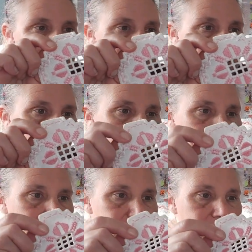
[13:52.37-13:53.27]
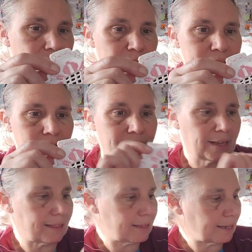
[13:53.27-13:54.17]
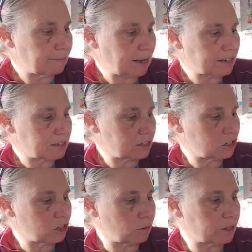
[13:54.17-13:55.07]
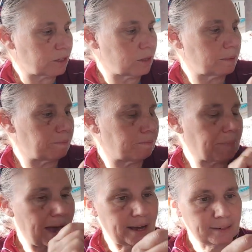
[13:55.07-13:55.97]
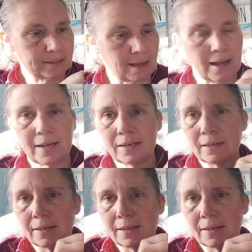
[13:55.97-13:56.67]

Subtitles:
So I thought that was lovely. I think I'm actually showing you the back side.